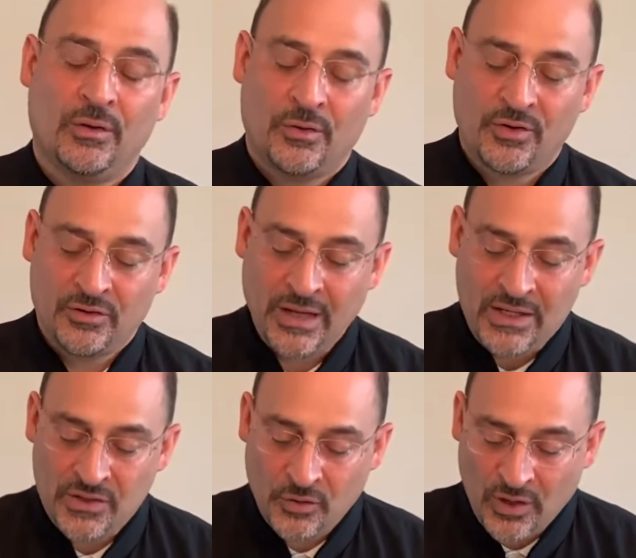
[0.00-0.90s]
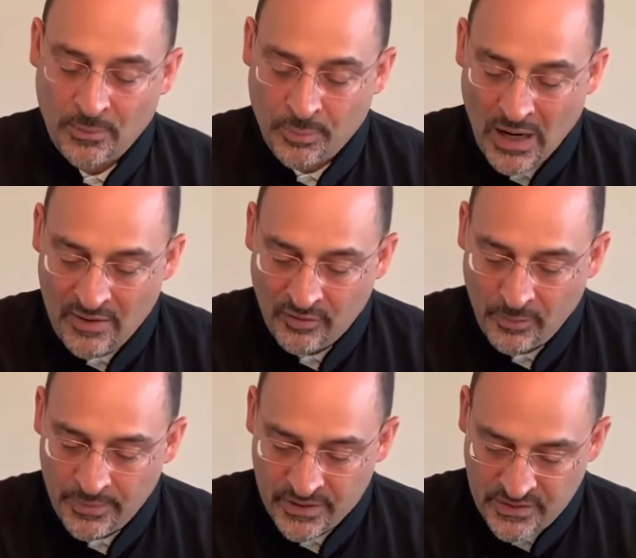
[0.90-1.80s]
There's an ancient Greek
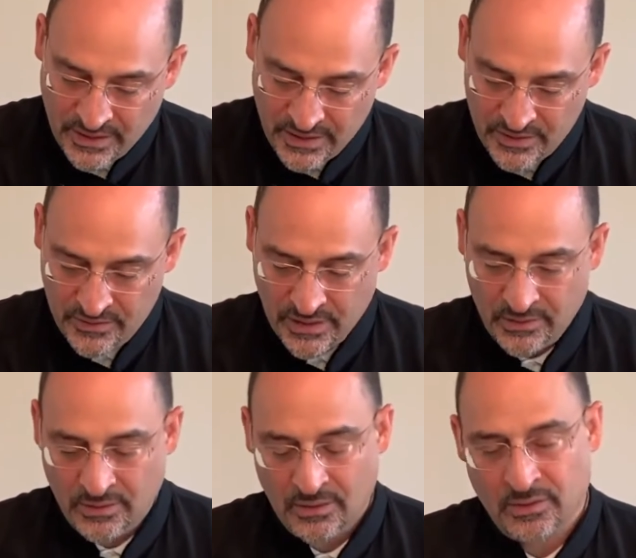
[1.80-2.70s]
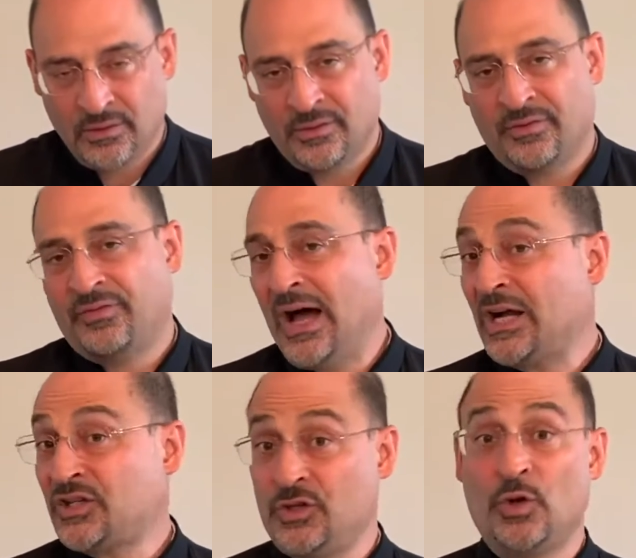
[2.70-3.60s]
proverb that says that the
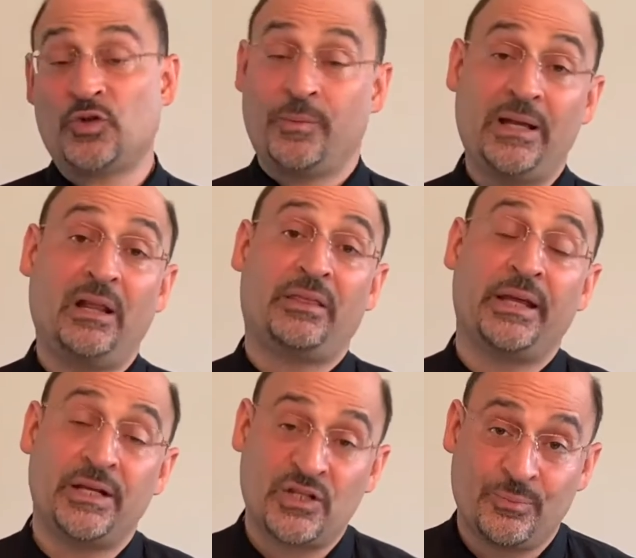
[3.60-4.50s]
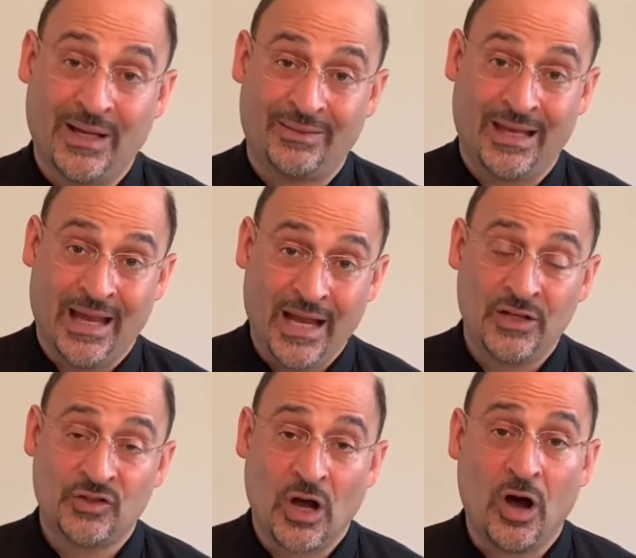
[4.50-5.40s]
fox knows many things, but the
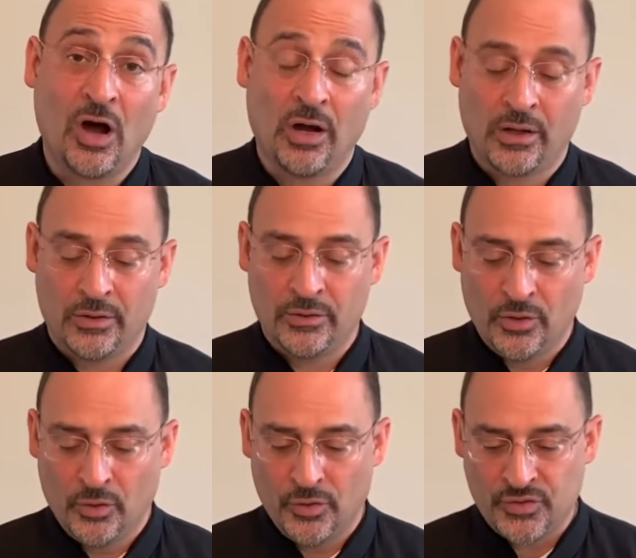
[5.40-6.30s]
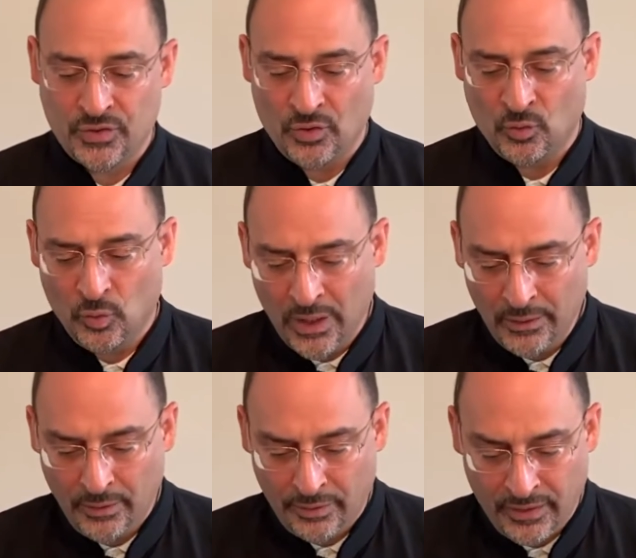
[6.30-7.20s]
hedgehog knows
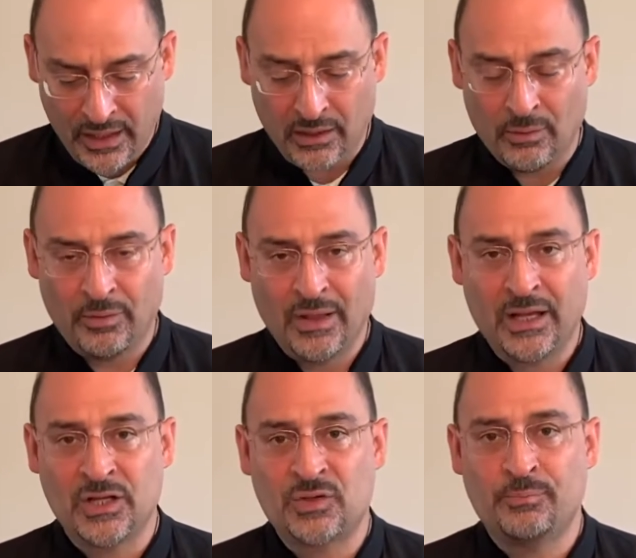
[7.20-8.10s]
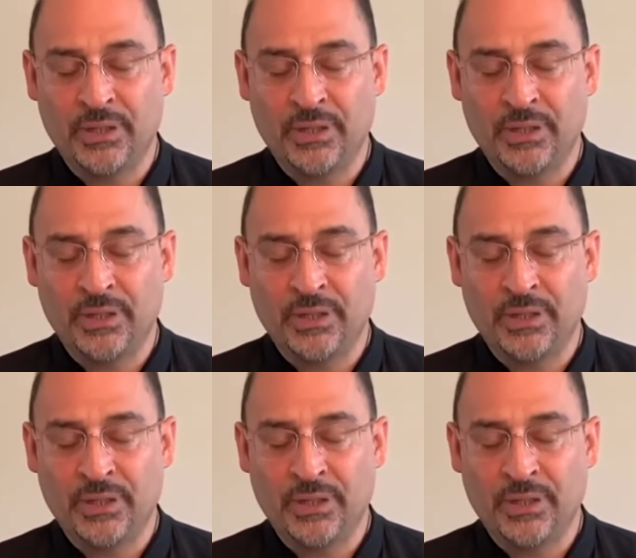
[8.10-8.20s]
one thing that is